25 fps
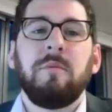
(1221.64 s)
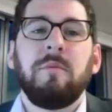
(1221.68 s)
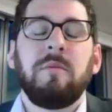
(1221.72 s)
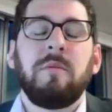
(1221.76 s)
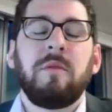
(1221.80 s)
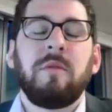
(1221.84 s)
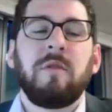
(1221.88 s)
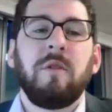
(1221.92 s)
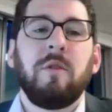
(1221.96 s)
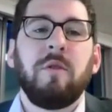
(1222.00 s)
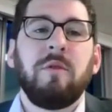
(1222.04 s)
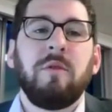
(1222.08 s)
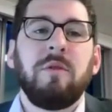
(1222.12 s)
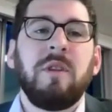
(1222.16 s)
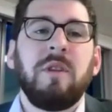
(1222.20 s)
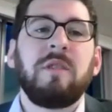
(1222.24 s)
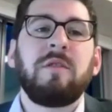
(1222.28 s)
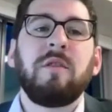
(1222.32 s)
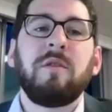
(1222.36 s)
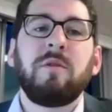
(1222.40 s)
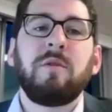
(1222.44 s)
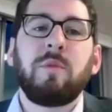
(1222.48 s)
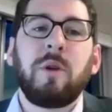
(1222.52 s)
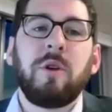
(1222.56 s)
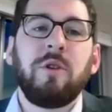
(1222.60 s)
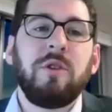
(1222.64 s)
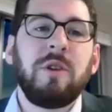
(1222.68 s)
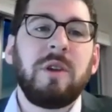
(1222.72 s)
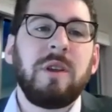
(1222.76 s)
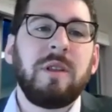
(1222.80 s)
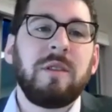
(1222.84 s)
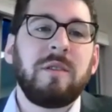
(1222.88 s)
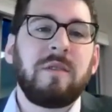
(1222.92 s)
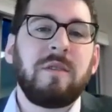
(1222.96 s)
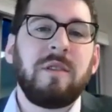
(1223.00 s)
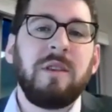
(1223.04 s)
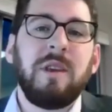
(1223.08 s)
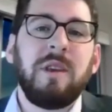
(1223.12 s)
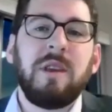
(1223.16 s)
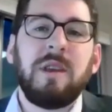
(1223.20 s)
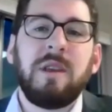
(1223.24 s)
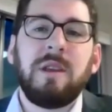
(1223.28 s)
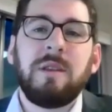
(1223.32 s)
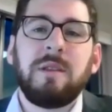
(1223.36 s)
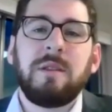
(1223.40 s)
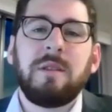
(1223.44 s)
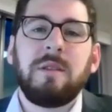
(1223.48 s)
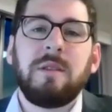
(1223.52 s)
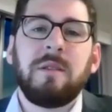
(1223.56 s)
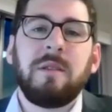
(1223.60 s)
So this is where you can
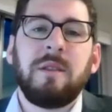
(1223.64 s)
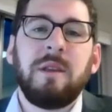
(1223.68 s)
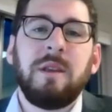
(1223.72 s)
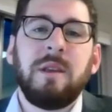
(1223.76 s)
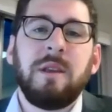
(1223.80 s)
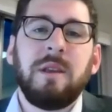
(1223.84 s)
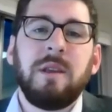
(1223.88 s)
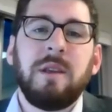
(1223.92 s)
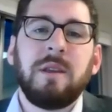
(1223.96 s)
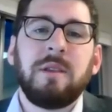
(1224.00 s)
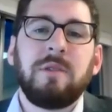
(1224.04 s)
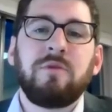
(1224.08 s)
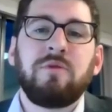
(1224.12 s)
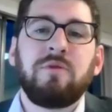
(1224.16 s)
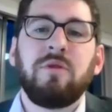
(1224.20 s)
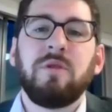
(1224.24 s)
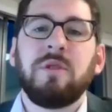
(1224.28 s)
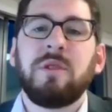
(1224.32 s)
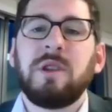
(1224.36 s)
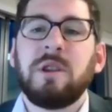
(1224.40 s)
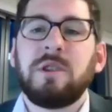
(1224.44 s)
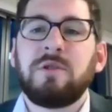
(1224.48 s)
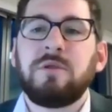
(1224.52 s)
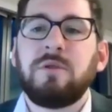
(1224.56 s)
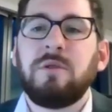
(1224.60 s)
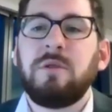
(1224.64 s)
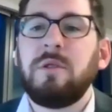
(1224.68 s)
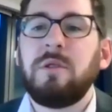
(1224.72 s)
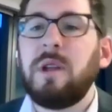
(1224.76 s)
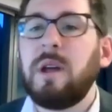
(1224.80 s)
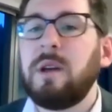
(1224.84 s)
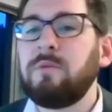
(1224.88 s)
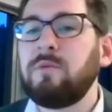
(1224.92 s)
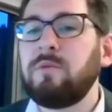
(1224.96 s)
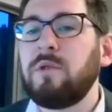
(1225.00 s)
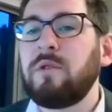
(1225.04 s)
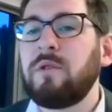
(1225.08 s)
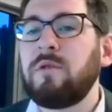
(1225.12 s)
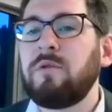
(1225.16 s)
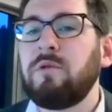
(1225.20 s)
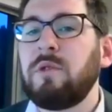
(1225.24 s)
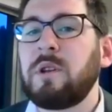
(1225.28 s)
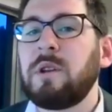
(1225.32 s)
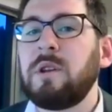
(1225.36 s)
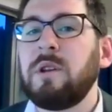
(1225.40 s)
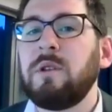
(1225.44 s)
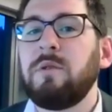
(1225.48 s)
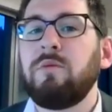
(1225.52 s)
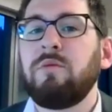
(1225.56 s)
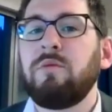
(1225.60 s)
see the traditional
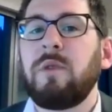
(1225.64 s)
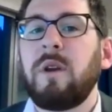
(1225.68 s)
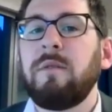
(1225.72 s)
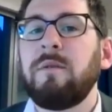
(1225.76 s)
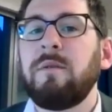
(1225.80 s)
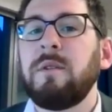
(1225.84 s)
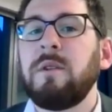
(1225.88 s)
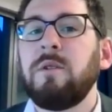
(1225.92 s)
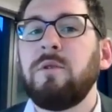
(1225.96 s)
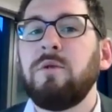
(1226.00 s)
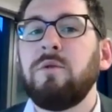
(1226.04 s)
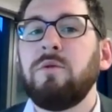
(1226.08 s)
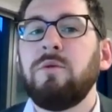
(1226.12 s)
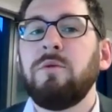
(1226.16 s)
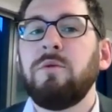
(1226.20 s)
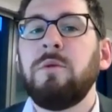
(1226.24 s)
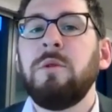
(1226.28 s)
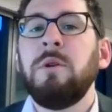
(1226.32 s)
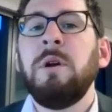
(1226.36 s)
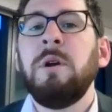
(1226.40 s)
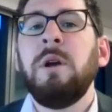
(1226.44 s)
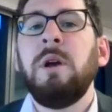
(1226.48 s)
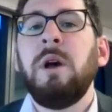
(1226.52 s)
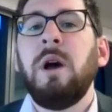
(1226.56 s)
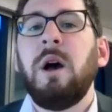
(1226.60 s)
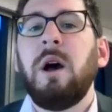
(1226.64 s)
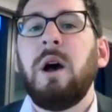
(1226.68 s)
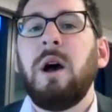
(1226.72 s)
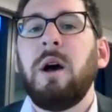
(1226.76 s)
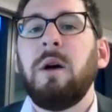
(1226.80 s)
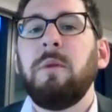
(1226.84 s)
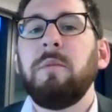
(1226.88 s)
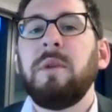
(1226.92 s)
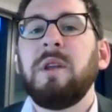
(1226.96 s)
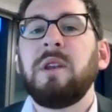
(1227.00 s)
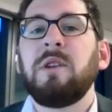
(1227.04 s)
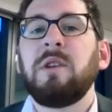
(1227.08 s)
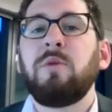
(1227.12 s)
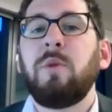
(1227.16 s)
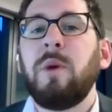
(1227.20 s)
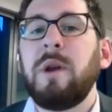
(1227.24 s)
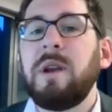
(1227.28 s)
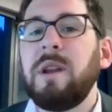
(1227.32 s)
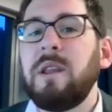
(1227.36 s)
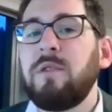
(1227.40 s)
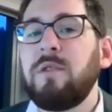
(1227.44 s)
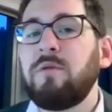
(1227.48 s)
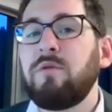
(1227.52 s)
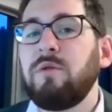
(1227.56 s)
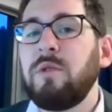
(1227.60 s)
unrestricted revenue in
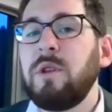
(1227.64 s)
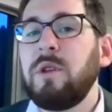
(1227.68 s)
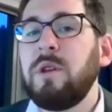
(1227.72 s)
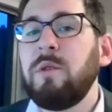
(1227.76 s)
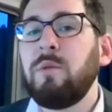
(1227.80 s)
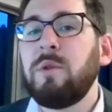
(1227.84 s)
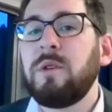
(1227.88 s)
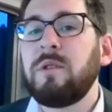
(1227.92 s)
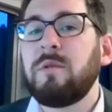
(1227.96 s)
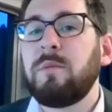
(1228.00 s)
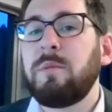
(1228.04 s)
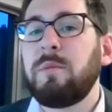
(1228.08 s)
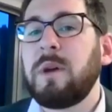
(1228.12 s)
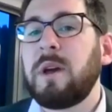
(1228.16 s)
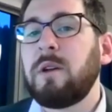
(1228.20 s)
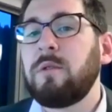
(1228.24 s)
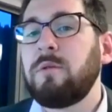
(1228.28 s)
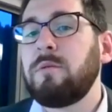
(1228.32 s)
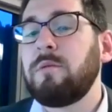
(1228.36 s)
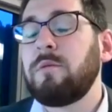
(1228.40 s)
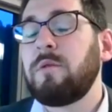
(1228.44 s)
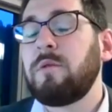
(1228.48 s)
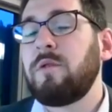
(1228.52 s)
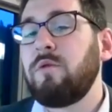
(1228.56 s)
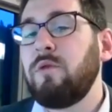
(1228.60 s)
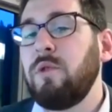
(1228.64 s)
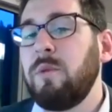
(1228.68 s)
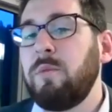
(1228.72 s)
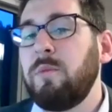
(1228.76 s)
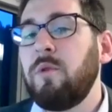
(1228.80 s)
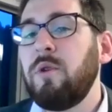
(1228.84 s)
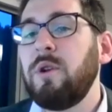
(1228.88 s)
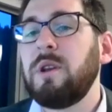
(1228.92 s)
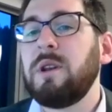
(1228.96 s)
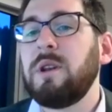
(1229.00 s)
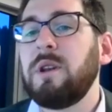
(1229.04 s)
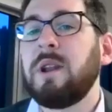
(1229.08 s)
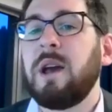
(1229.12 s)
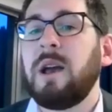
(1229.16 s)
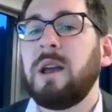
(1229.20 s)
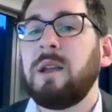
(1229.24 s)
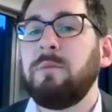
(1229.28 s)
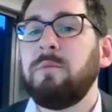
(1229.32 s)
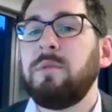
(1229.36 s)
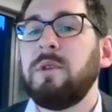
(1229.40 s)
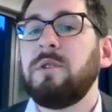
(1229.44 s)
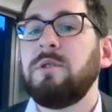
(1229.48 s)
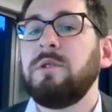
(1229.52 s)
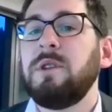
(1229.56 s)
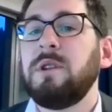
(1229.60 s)
23 was about $3.9
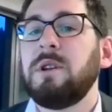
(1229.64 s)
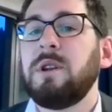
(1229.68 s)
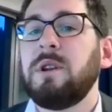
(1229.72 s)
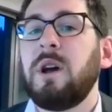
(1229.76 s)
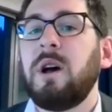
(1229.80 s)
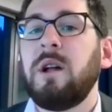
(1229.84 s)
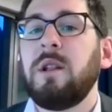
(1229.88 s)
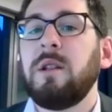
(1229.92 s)
billion.